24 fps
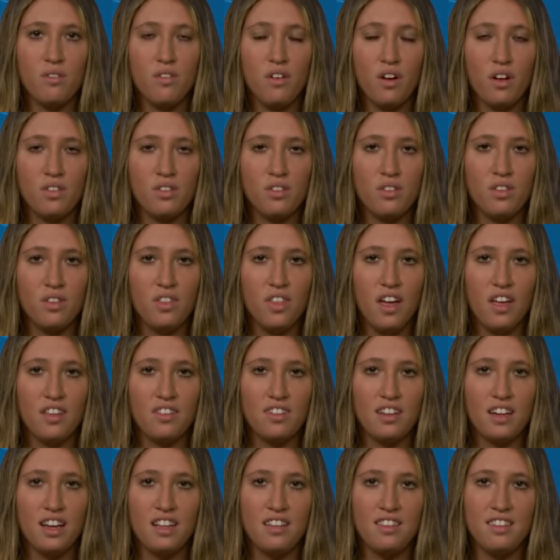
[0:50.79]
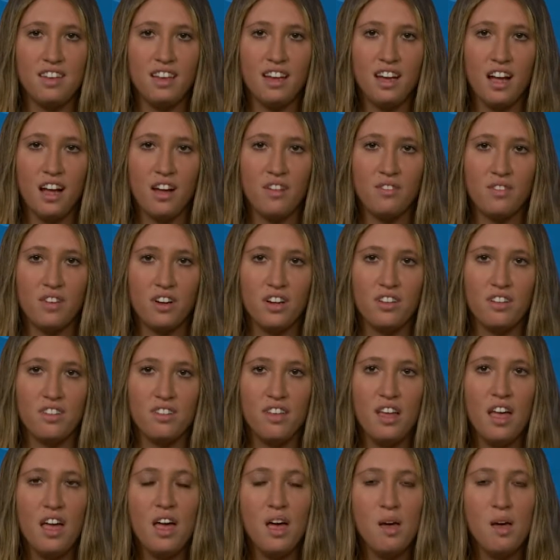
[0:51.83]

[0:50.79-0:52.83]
Fall 2018 conference,